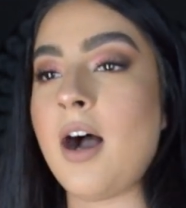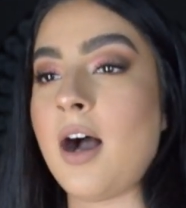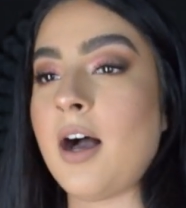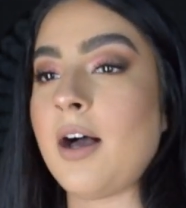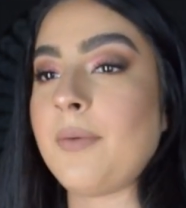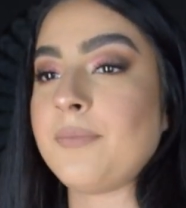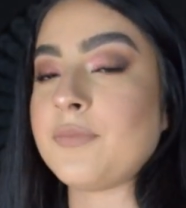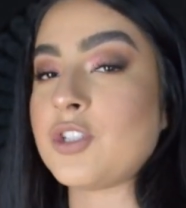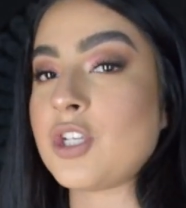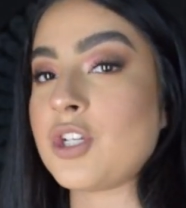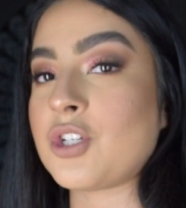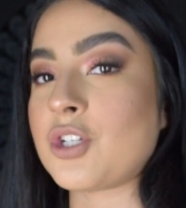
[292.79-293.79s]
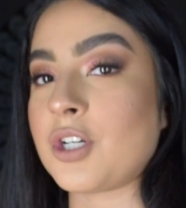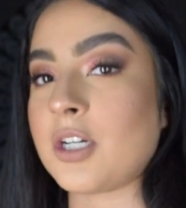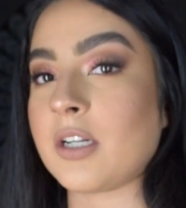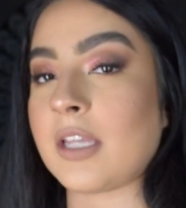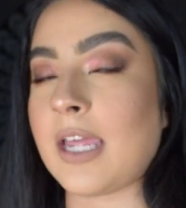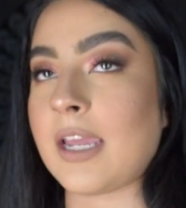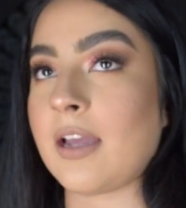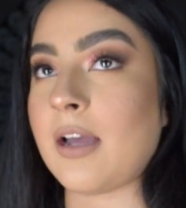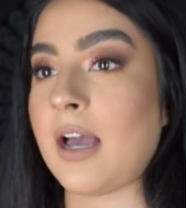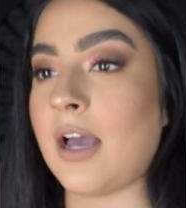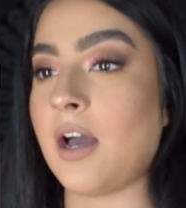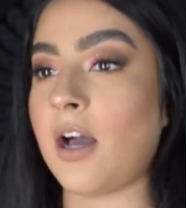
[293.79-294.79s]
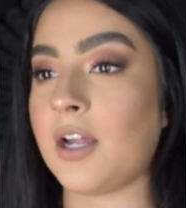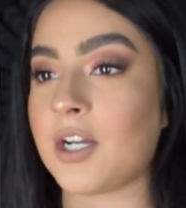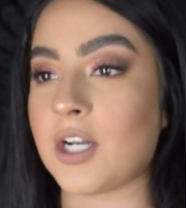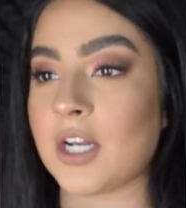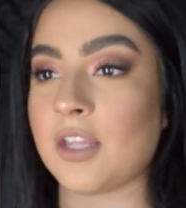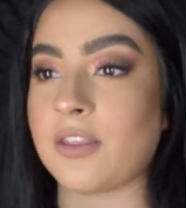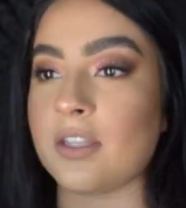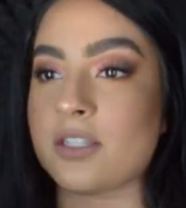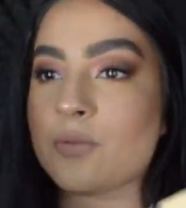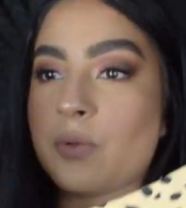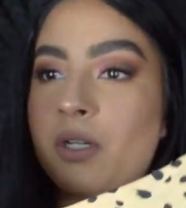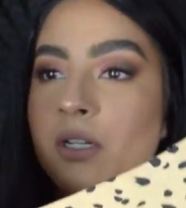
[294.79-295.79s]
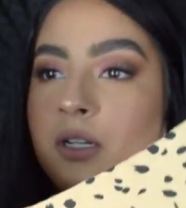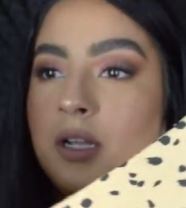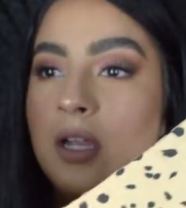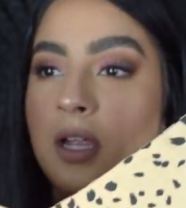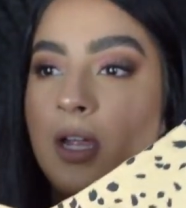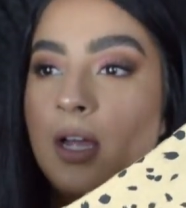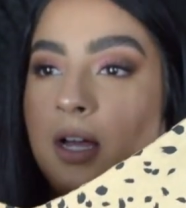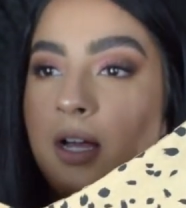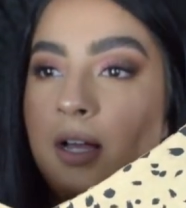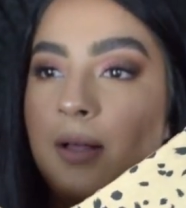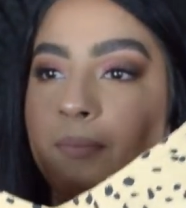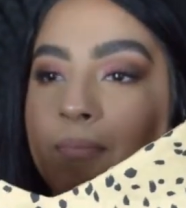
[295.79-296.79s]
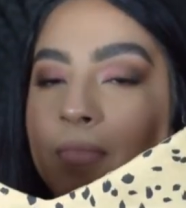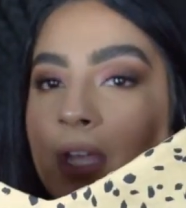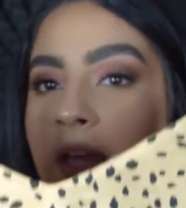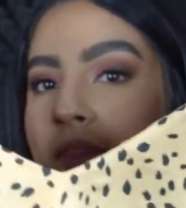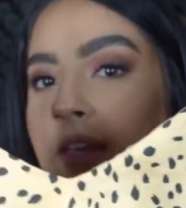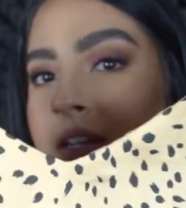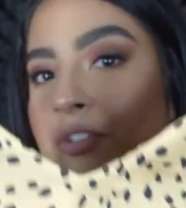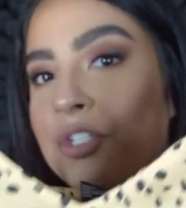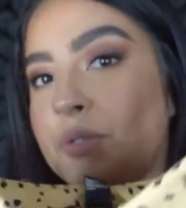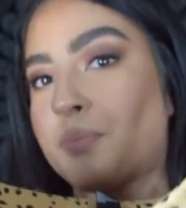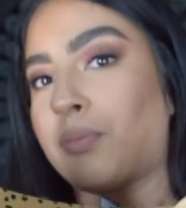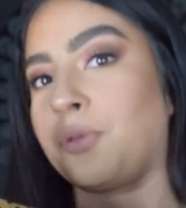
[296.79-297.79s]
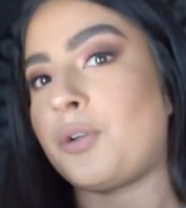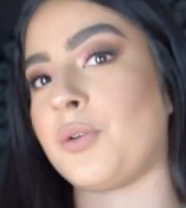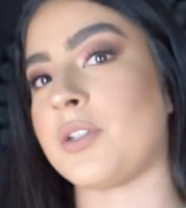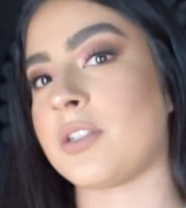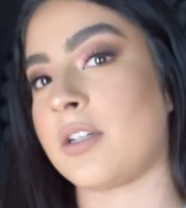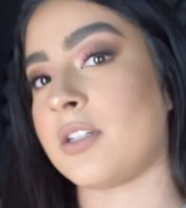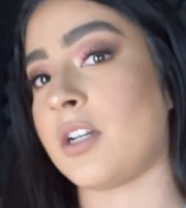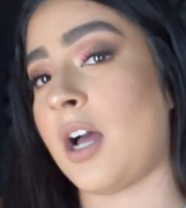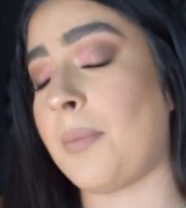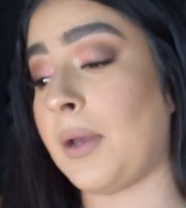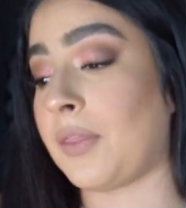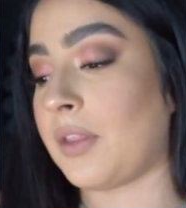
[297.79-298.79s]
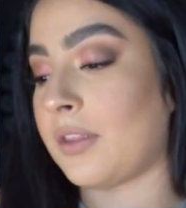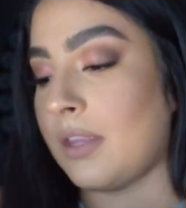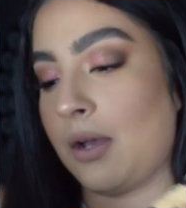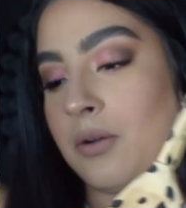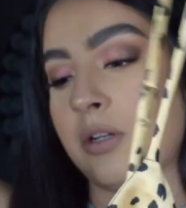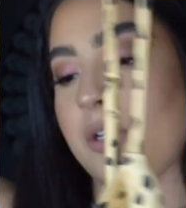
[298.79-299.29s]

um, t-shirt like underneath this one um, and then just throw this on top. I think that would